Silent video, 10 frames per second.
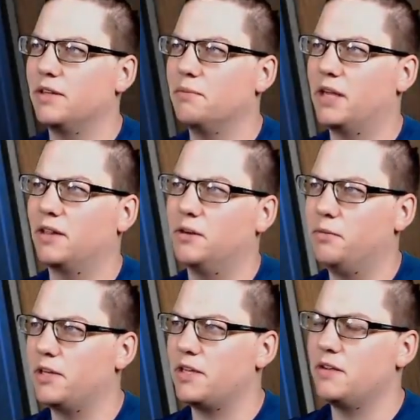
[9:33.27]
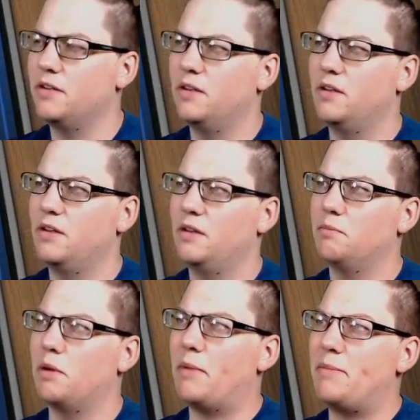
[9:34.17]
Mega Lopunny.
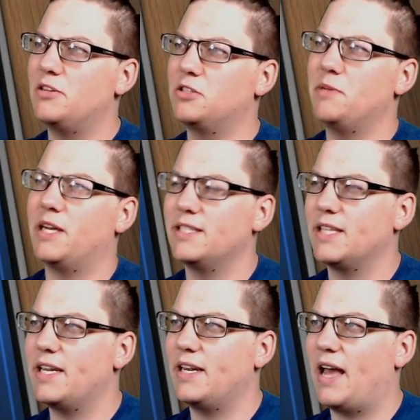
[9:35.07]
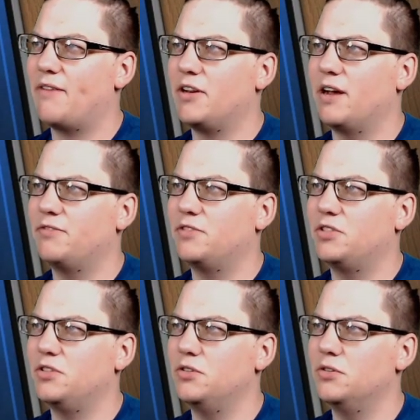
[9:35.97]
But maybe it was because they didn't have enough
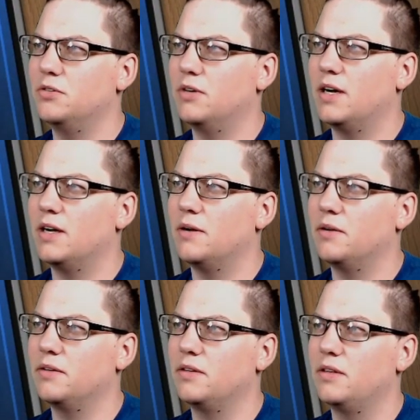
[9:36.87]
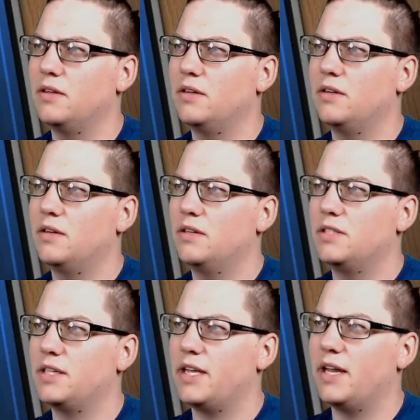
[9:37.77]
to
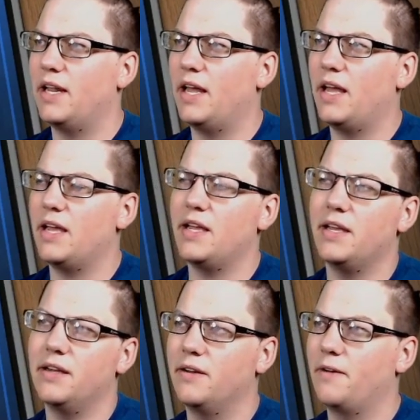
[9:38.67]
get a...